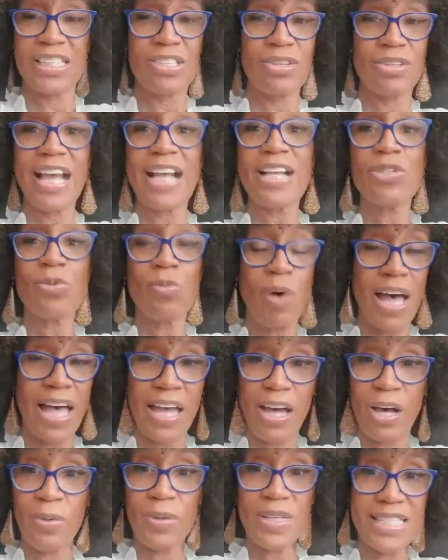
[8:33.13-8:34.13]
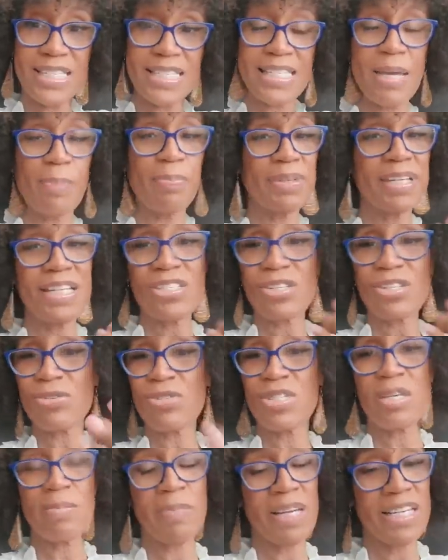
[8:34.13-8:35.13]
So that's why I always say, please go
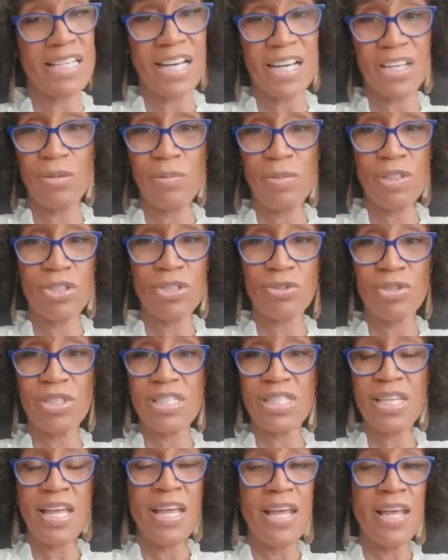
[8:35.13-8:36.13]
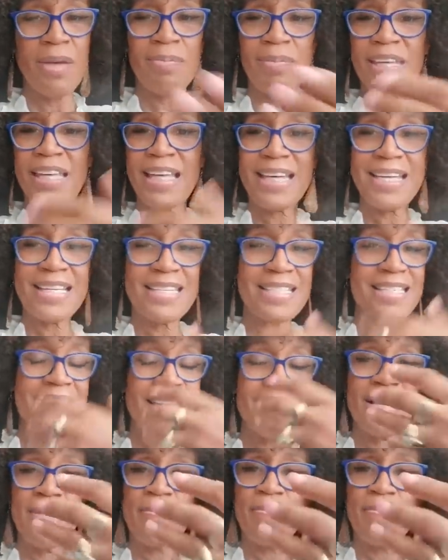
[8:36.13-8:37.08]
see my documentaries because,